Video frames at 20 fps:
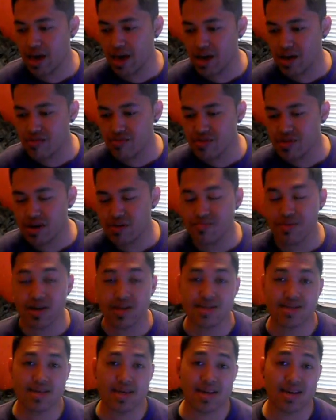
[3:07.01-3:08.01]
And with that
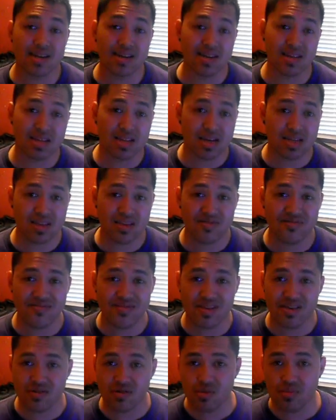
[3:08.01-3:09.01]
being said, like this
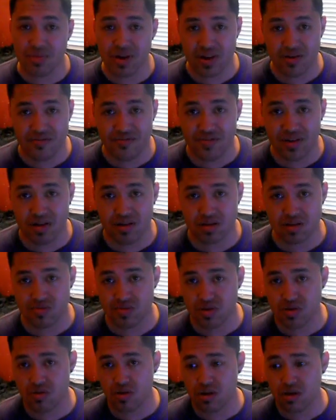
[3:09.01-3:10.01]
video, make your favorite,
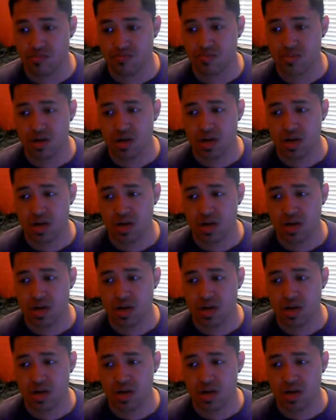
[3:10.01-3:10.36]
subscribe.